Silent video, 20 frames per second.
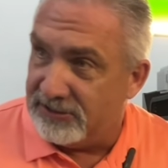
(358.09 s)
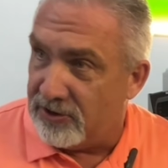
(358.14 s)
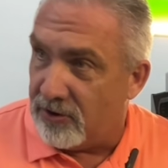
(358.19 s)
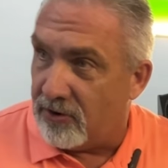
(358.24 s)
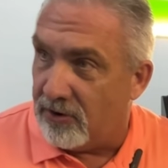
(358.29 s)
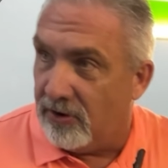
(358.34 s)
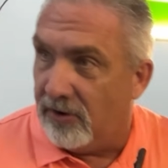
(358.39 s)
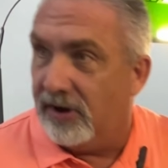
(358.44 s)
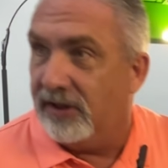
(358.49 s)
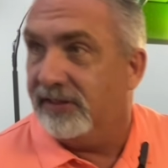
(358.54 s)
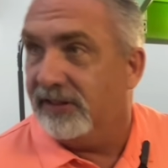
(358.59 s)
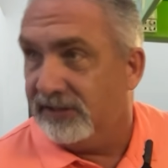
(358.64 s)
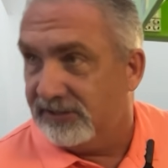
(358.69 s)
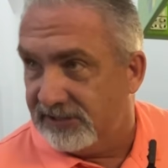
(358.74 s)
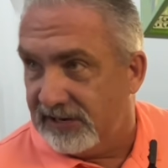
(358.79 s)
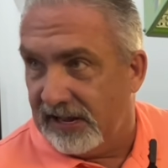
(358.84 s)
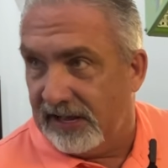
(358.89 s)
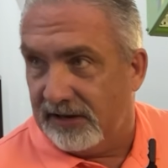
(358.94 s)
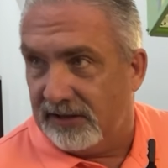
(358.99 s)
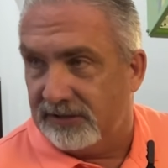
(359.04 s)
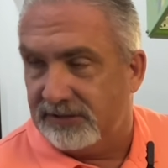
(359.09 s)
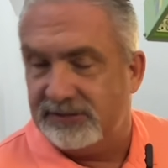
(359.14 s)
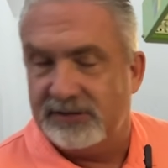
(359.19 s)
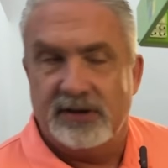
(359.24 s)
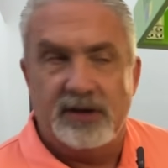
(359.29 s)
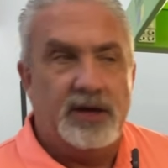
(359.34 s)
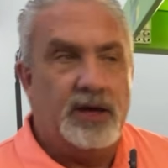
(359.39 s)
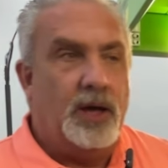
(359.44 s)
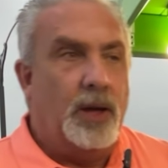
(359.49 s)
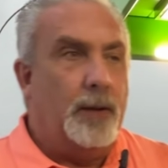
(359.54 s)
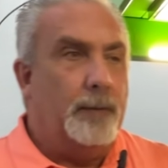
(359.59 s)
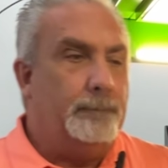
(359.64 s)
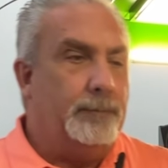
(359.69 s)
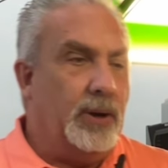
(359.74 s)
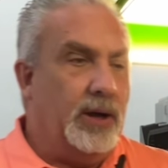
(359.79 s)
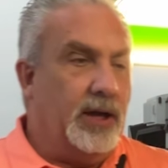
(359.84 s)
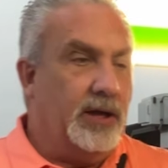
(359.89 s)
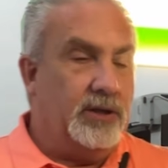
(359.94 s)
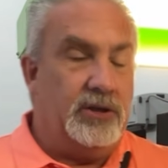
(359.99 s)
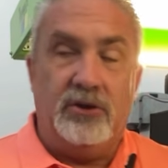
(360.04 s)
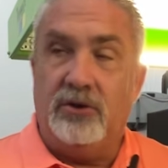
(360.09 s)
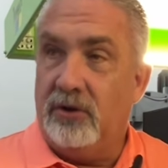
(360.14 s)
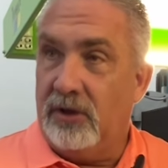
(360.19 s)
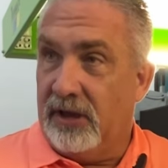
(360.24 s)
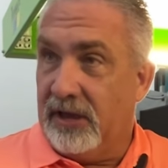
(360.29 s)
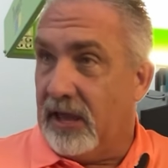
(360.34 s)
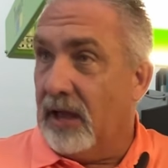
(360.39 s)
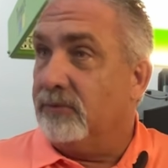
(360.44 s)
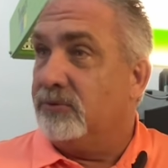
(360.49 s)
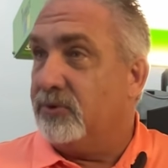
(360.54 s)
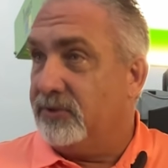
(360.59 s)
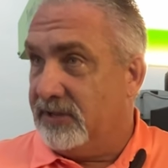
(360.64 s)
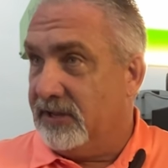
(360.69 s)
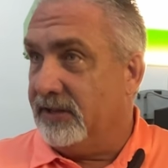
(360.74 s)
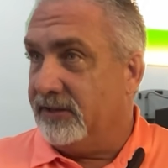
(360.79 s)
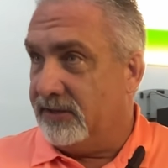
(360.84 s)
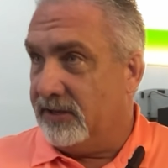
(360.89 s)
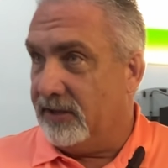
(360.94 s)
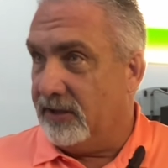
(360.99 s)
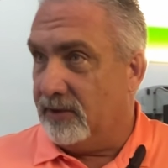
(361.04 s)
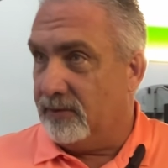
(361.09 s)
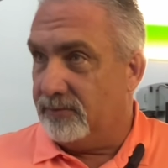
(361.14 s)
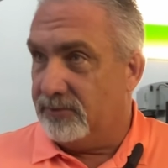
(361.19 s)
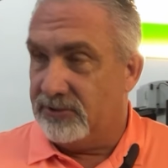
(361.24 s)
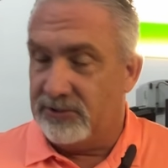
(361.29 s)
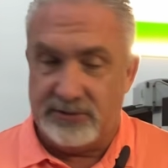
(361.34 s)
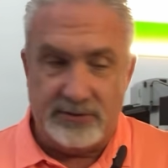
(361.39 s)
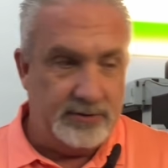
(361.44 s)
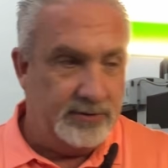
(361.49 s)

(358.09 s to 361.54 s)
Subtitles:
is harder on it than stainless, but it comes with 10 tips.